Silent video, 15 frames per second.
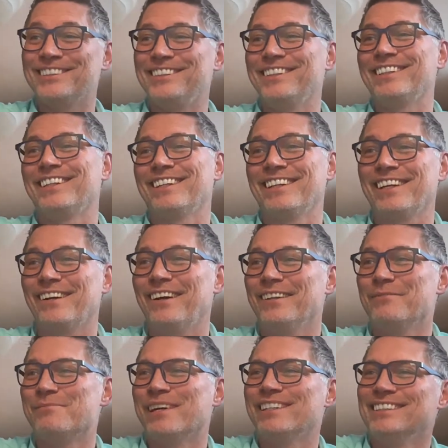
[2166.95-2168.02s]
You can click all the
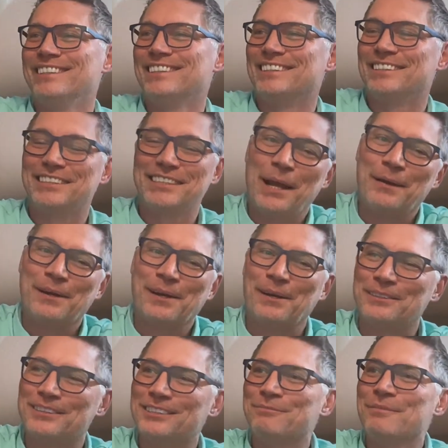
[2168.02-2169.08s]
buttons and see how it
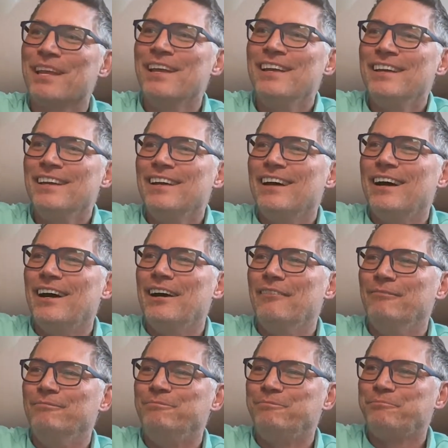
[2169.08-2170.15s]
goes.
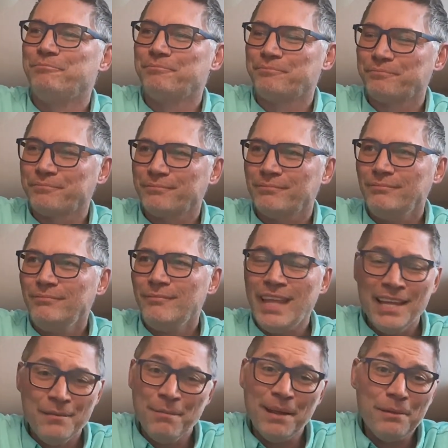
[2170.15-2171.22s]
And
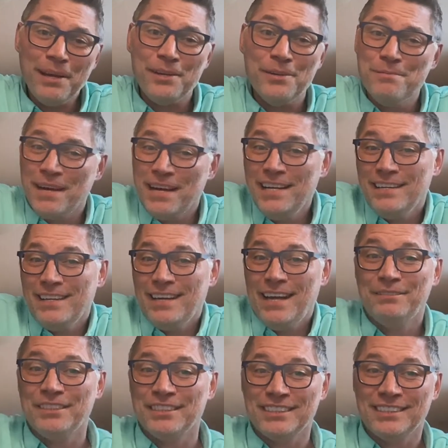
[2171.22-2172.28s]
by the way, you might
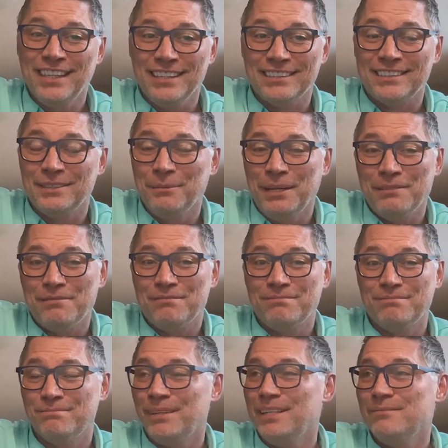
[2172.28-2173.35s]
have success. You
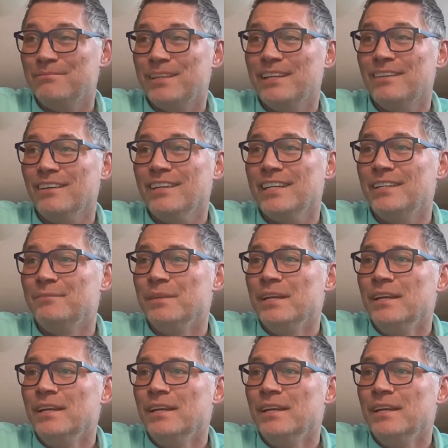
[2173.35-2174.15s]
might get lucky.